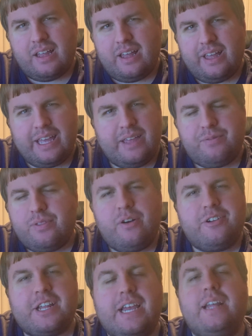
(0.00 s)
If
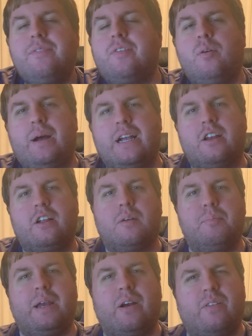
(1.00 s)
there's any film I could
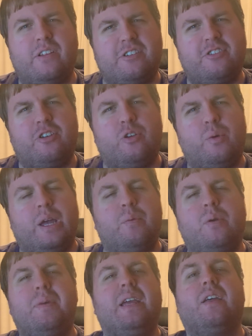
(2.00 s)
compare this to, it
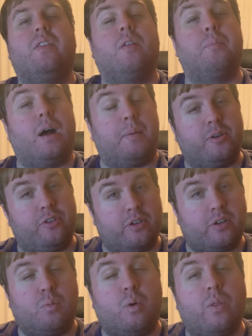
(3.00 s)
would be The
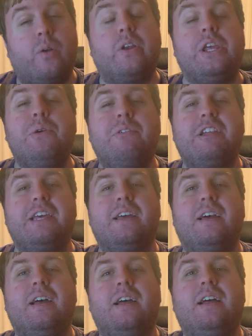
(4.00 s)
Babadook, where they're
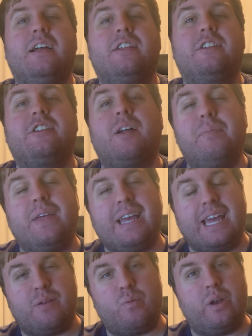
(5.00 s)
using something
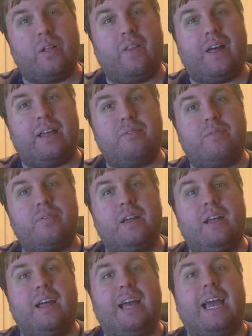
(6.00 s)
in real life
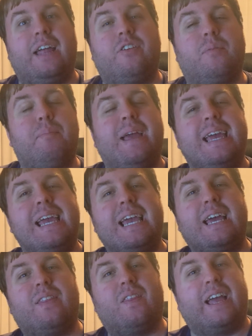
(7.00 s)
and making
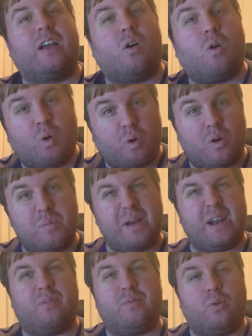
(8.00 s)
it like a horror
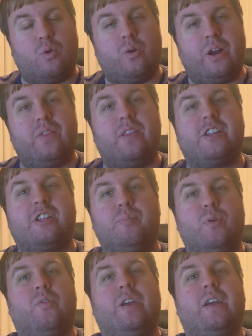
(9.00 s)
metaphor in this
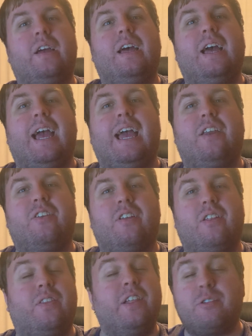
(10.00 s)
movie. And
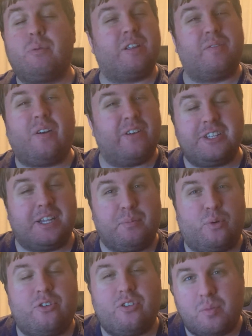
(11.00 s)
this one's very
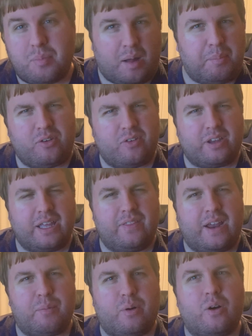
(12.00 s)
similar to The Babadook in
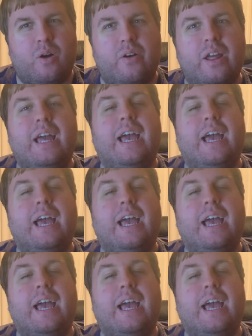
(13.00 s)
that regard.